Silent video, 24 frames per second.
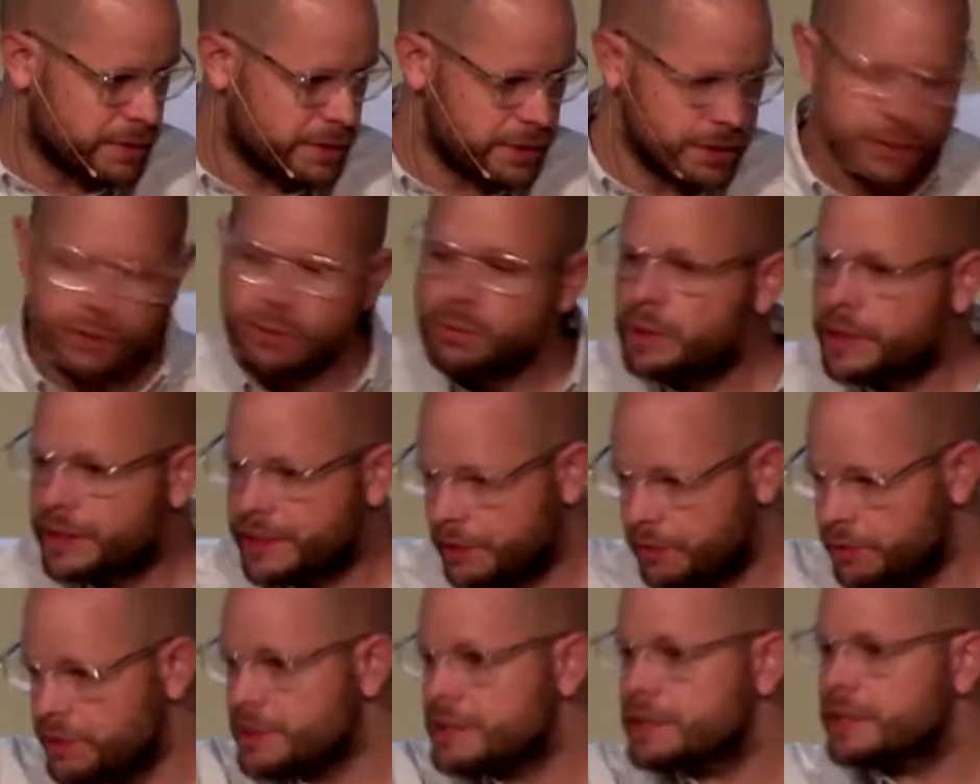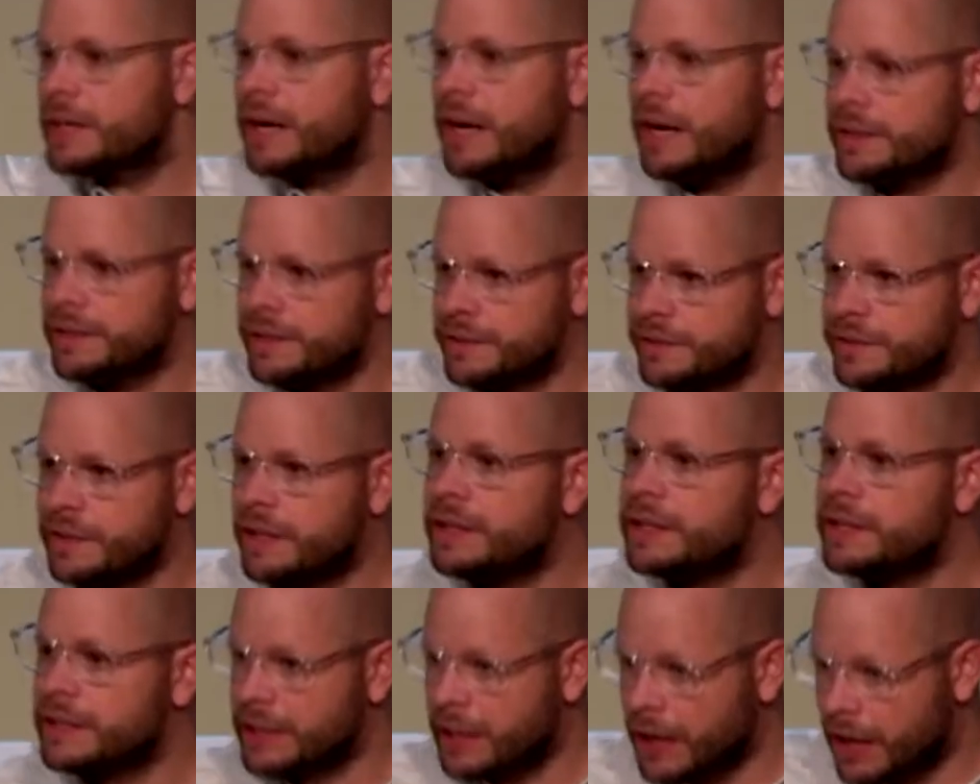You were given to God the
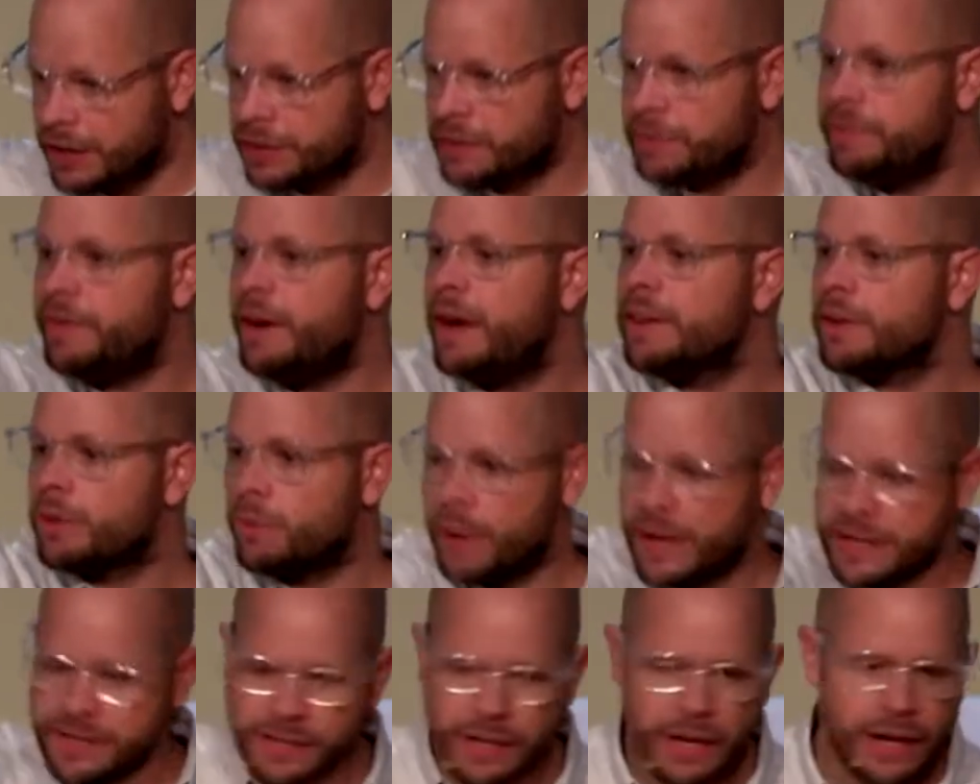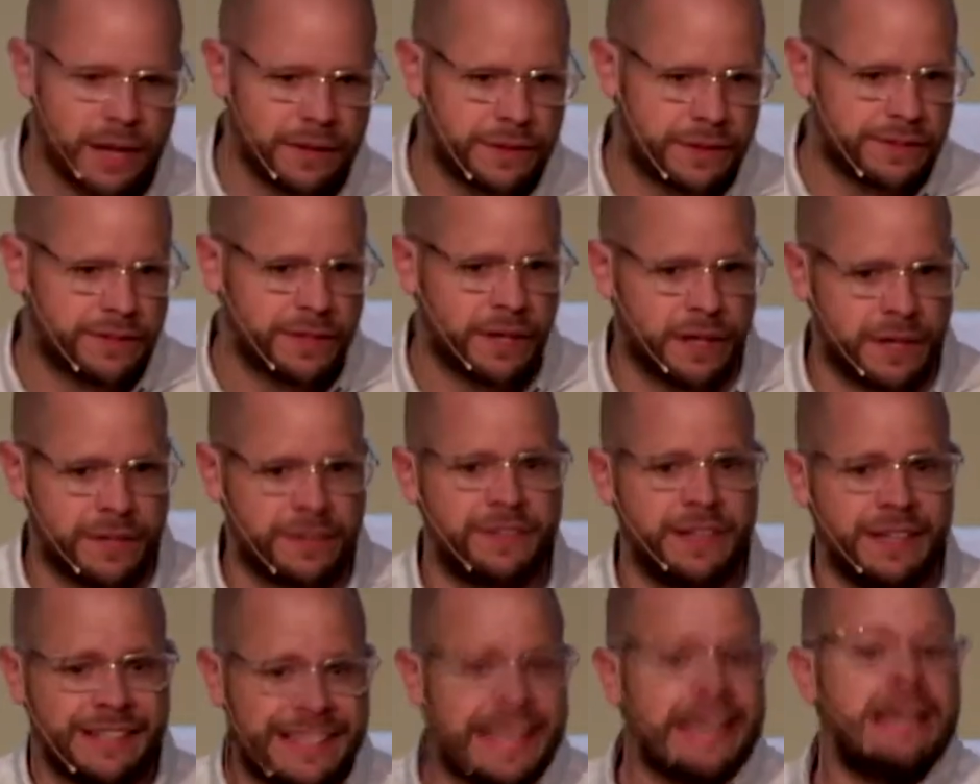Son, and God the Father went to God the Son and
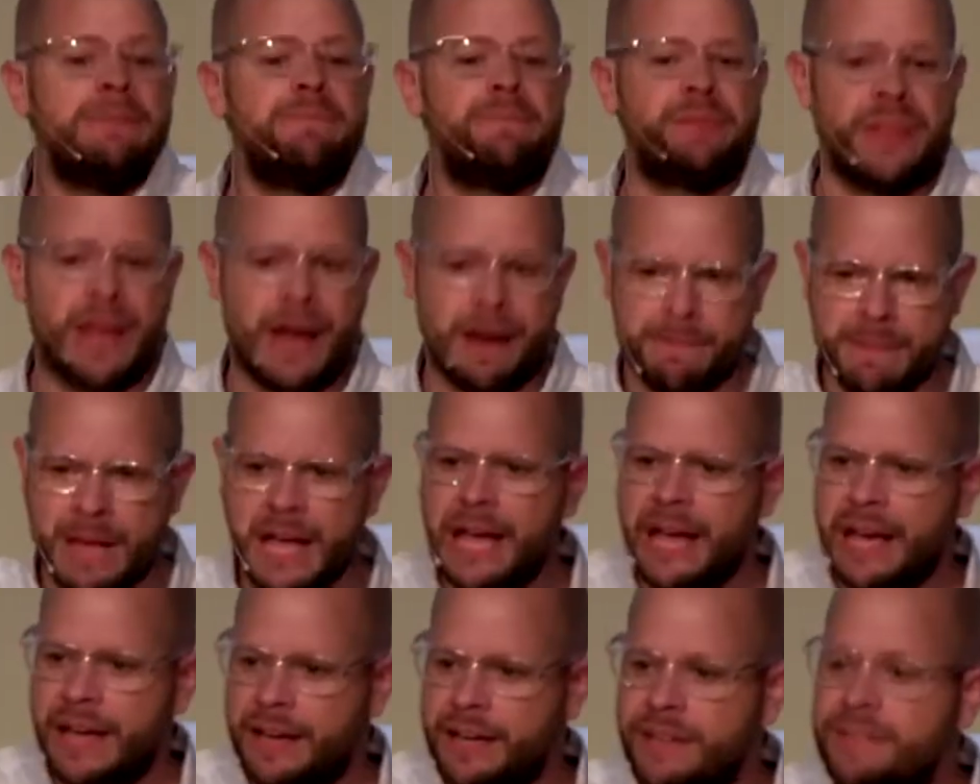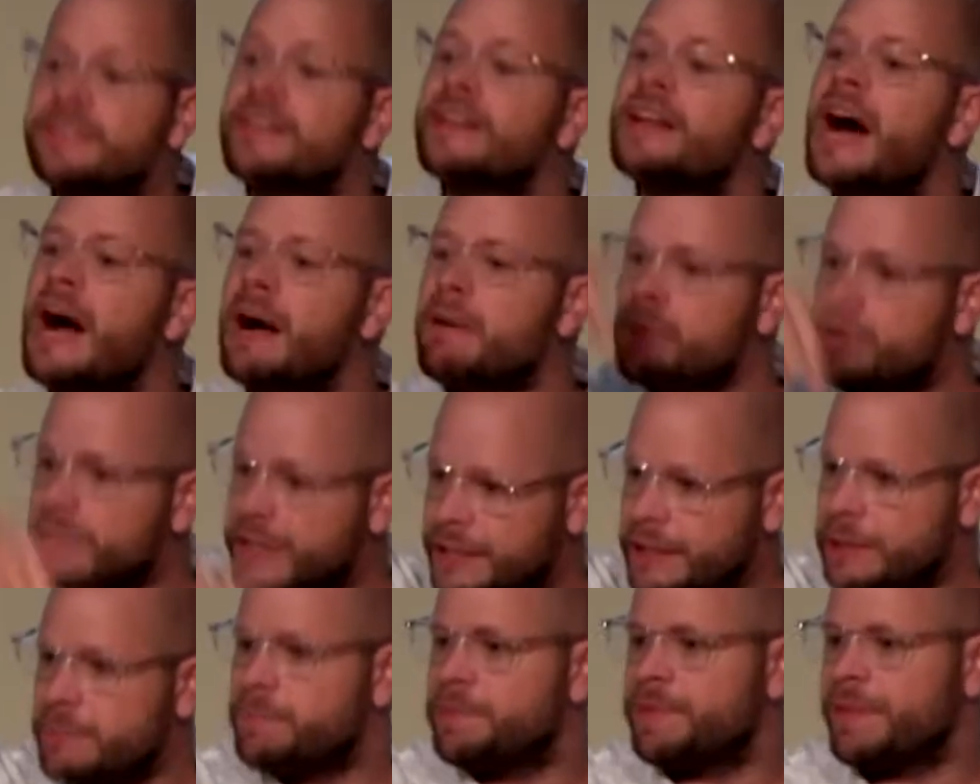said, keep them, and he said, I will
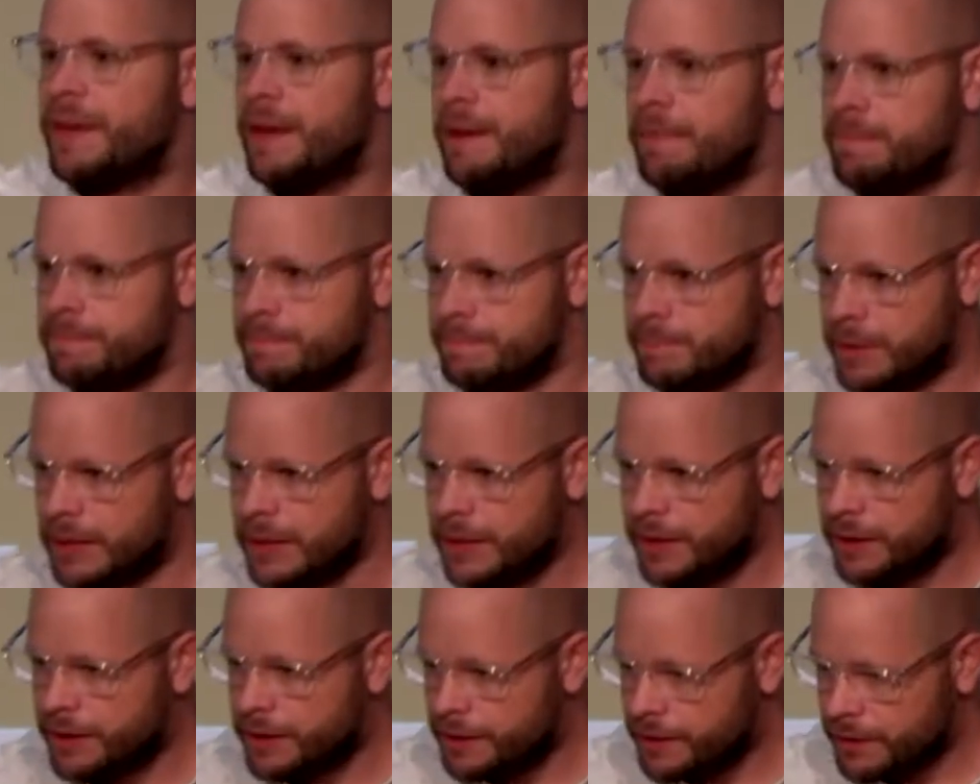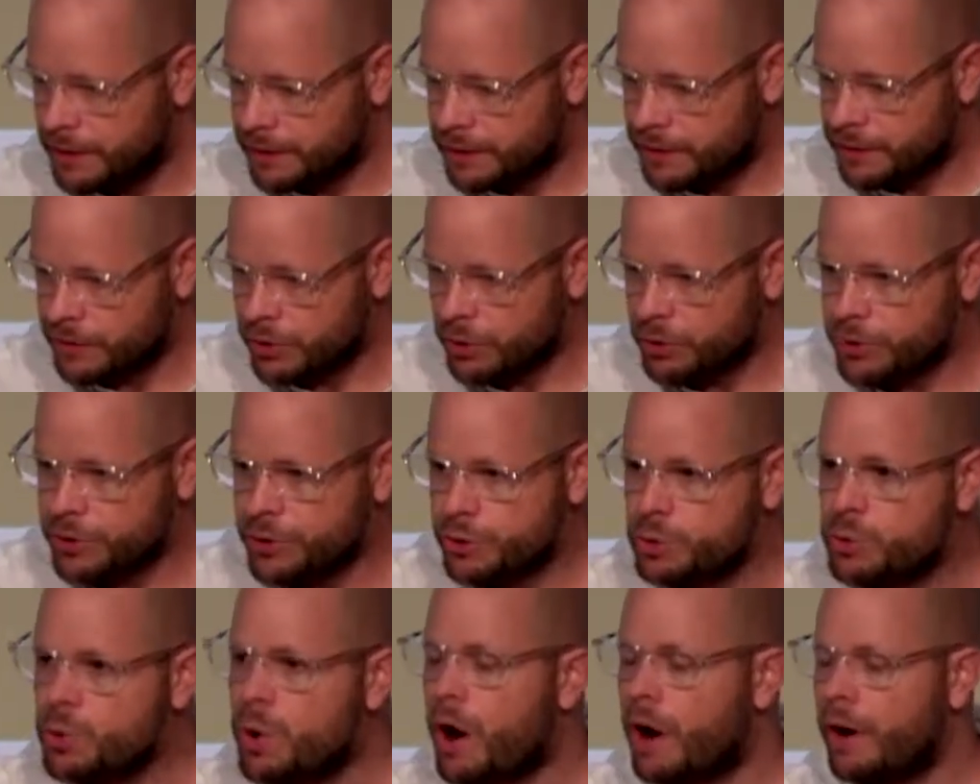keep them. So
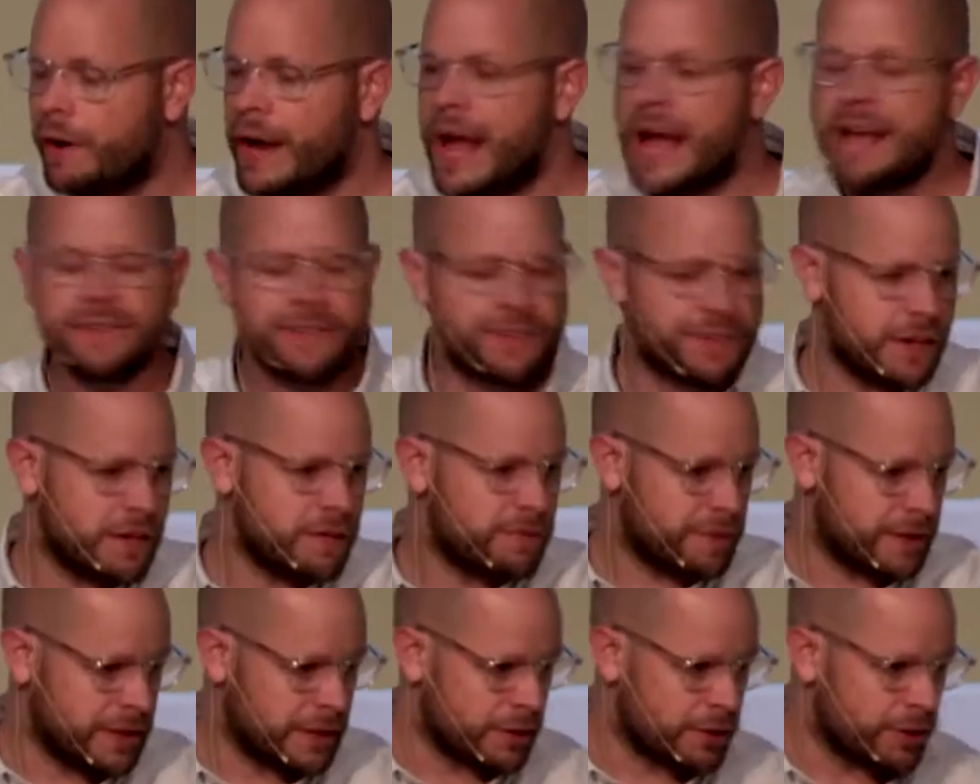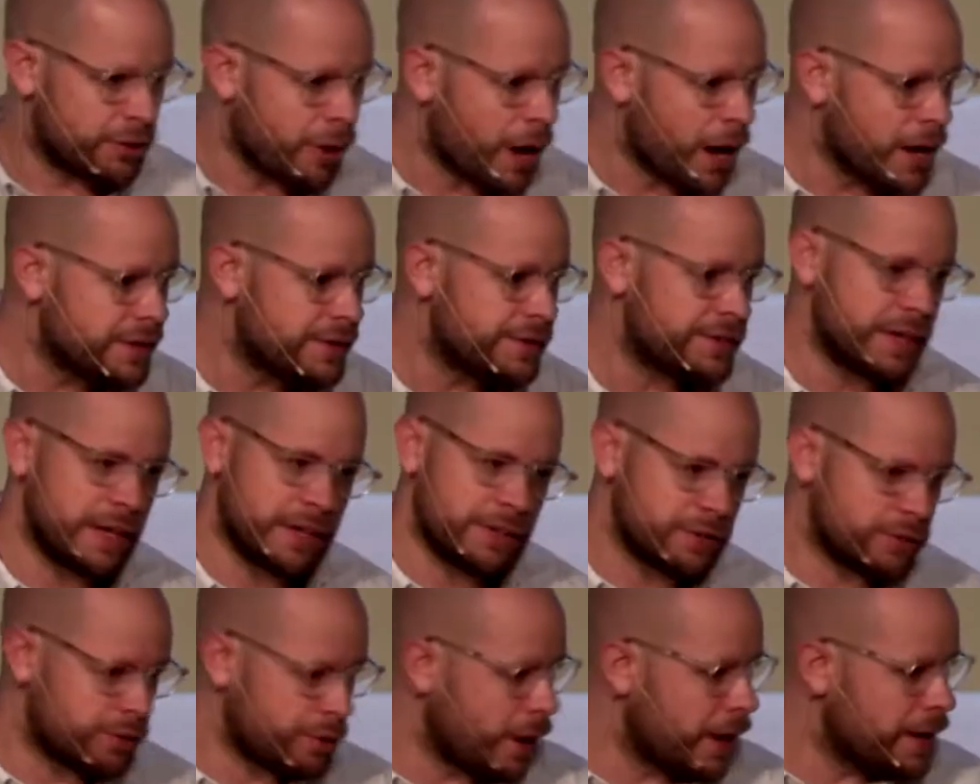you are as safe in Christ
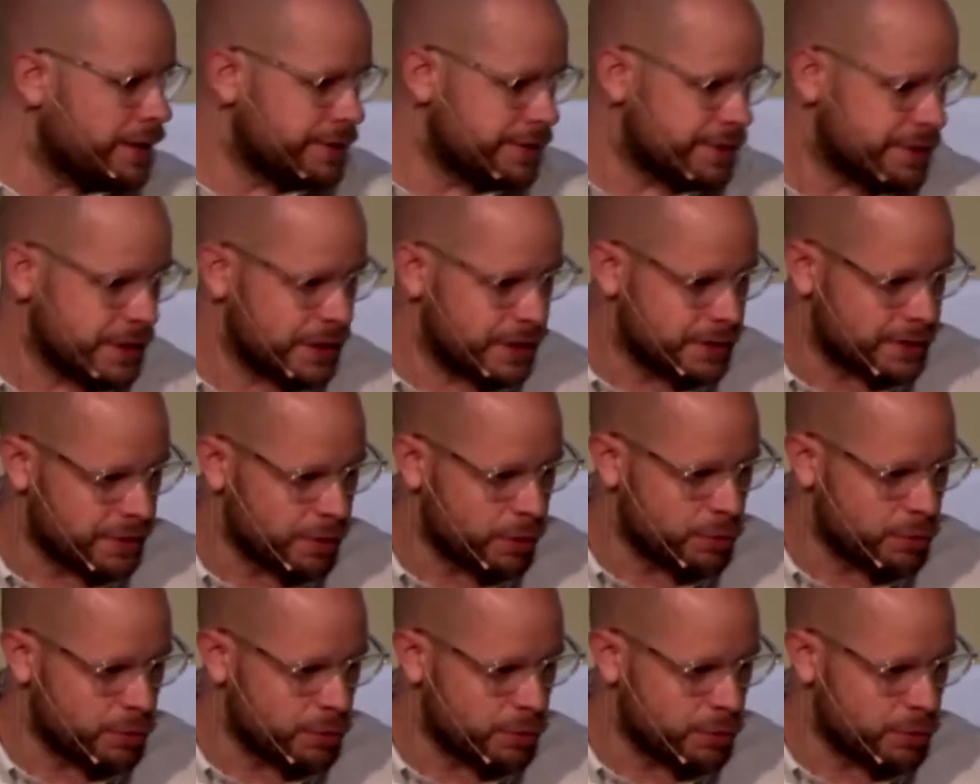as Christ is